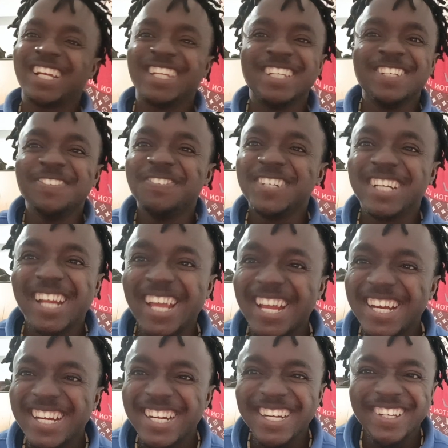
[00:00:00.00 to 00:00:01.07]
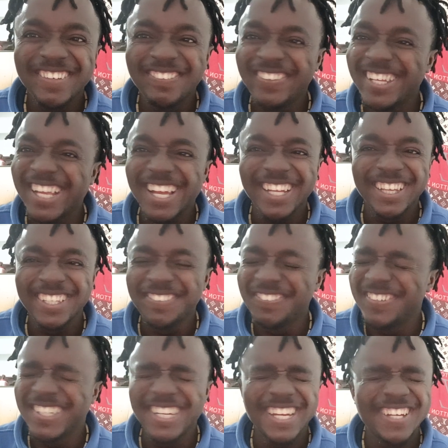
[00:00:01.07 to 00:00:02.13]
are lifted
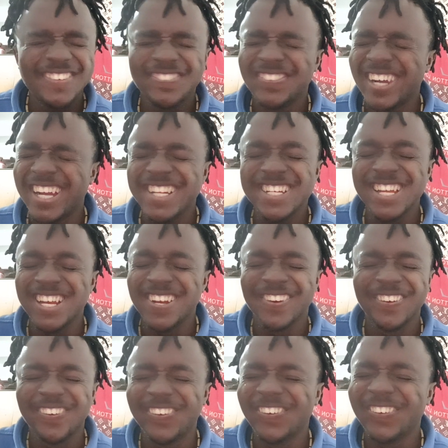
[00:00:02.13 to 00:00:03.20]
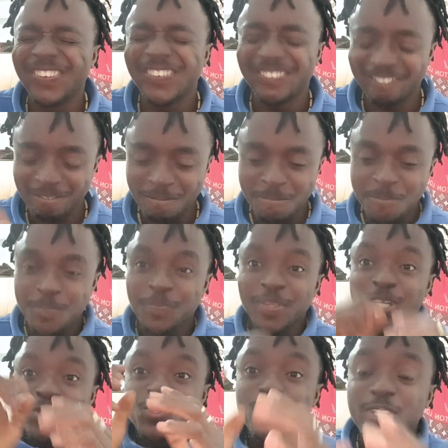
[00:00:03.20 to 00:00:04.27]
by the law.
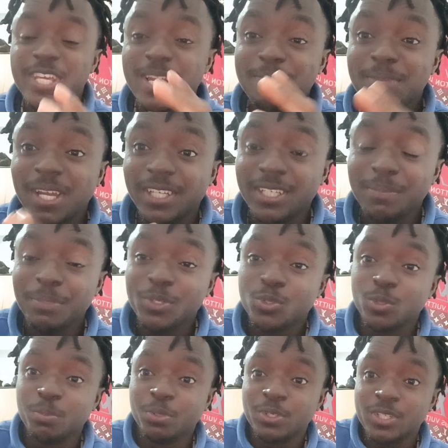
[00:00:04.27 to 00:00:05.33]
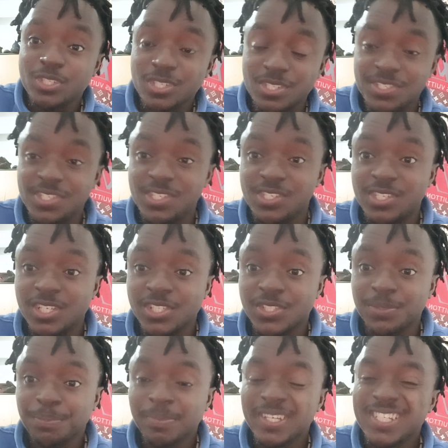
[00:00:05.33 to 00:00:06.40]
So, hear me, good brothers and sisters.
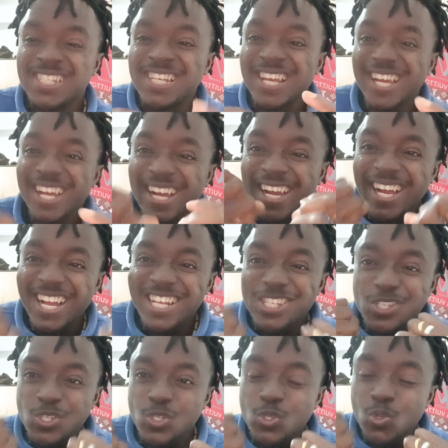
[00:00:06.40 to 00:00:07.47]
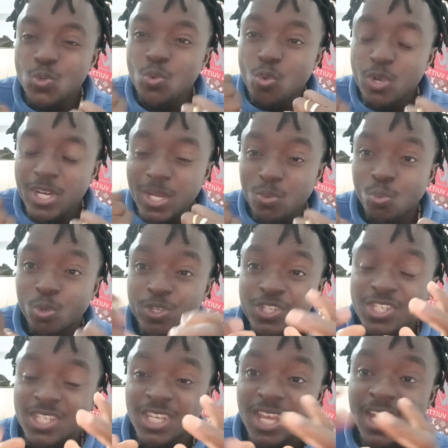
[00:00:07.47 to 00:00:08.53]
They are absolutely
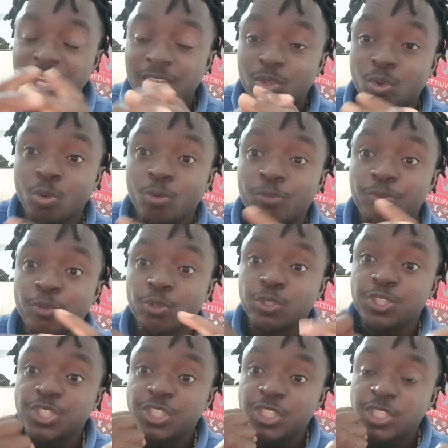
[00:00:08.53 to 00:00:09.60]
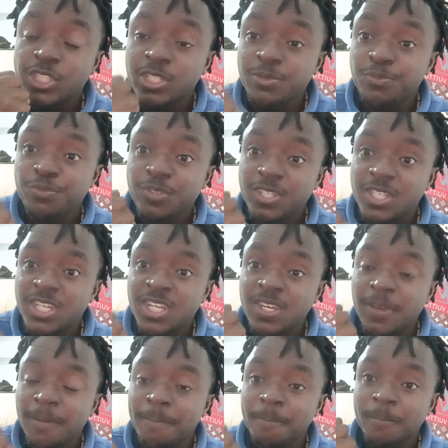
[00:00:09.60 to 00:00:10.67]
scared of your
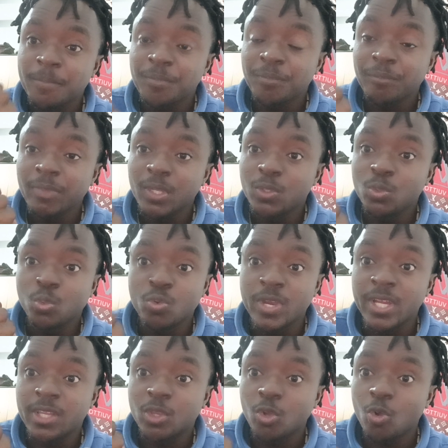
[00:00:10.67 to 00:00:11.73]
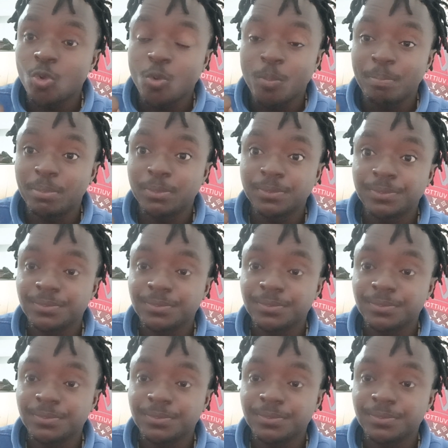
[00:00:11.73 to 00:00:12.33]
shifting to the top.